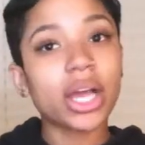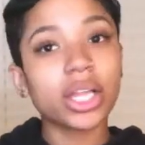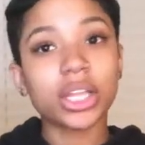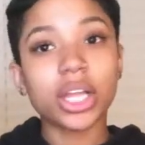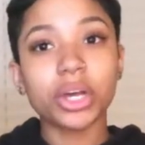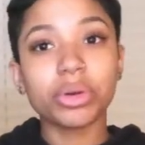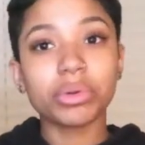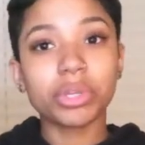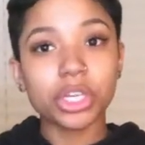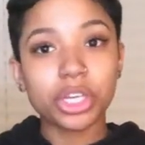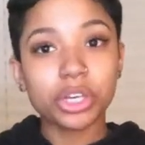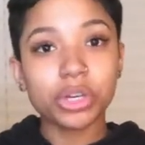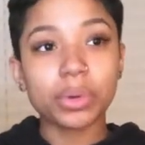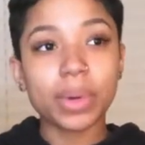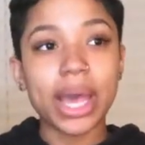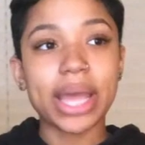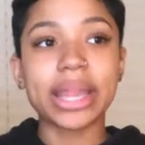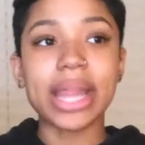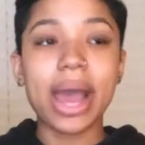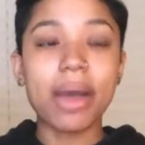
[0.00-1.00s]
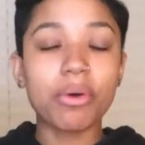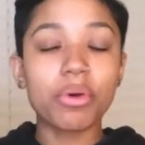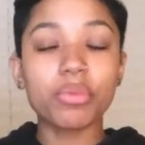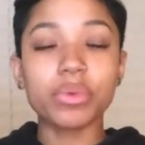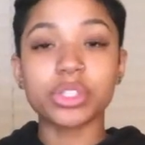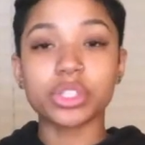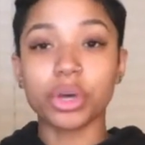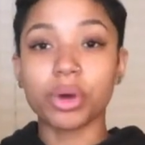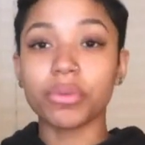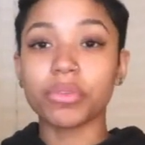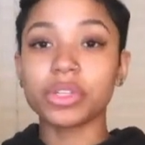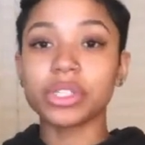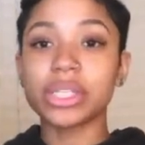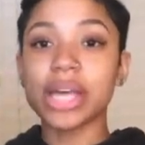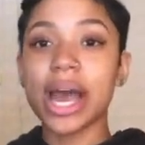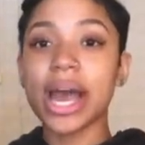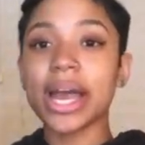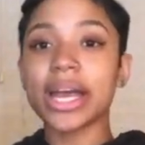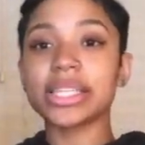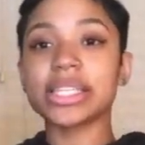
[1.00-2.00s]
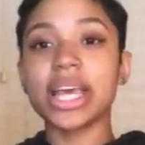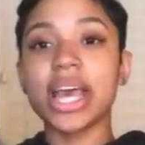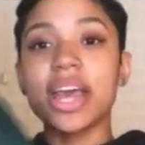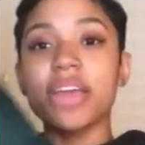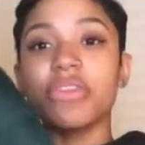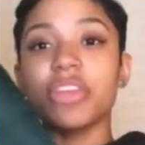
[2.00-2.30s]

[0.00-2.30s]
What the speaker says: Hello, cute. And that one was oversized.